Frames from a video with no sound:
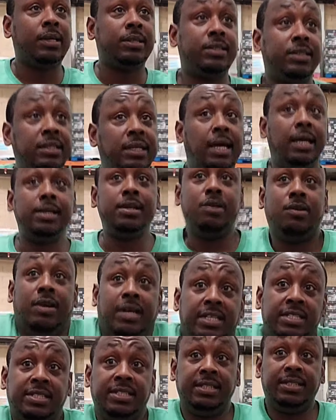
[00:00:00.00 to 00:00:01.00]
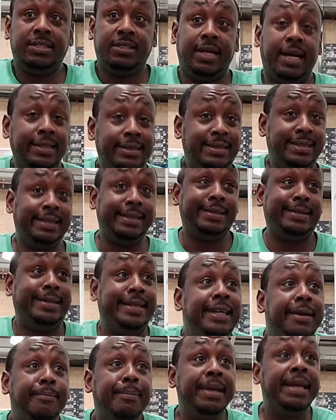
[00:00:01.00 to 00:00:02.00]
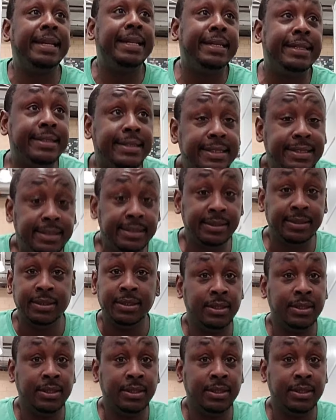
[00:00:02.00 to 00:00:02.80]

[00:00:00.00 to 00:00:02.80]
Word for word: I said, I know, I said 10 minutes.